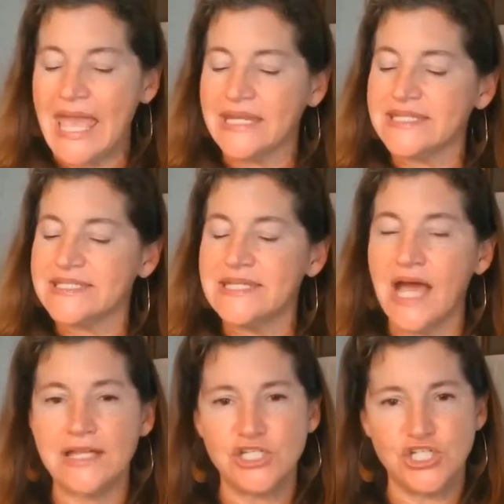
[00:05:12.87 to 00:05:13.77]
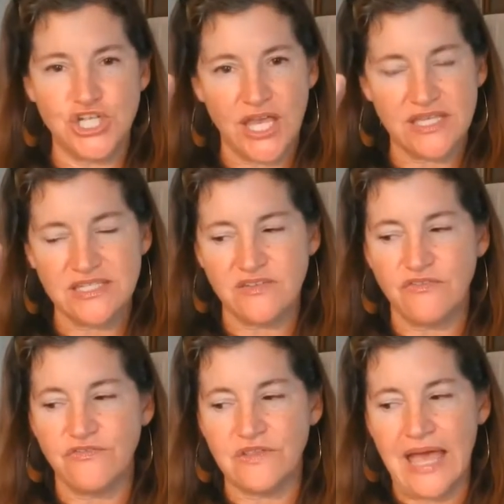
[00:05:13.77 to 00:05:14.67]
And it's not just
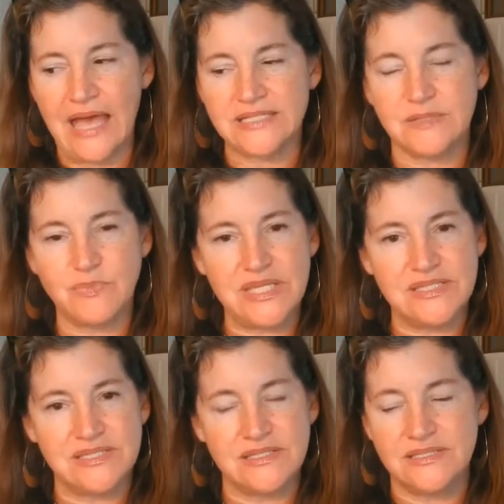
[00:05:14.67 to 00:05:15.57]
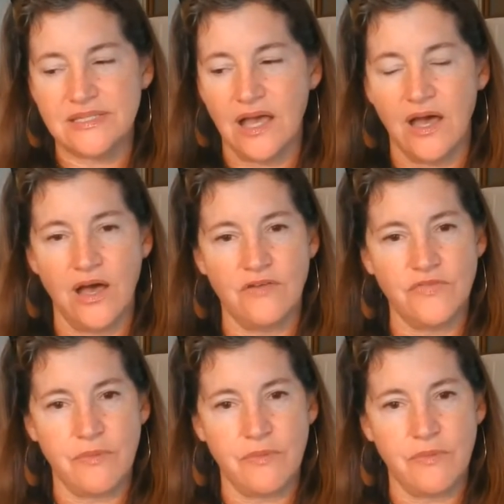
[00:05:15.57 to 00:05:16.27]
flat pieces of